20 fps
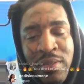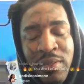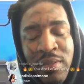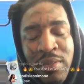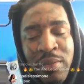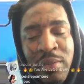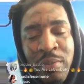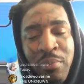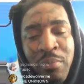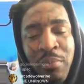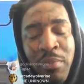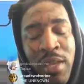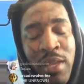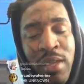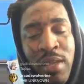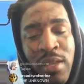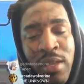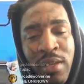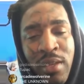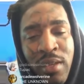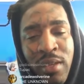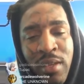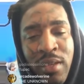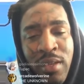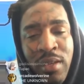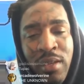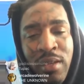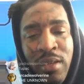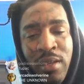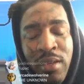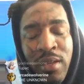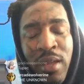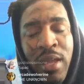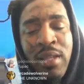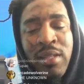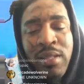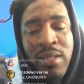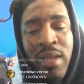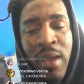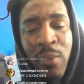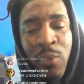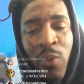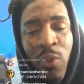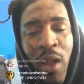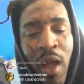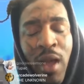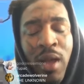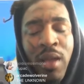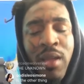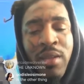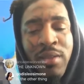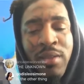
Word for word: Me and Aesop Rock.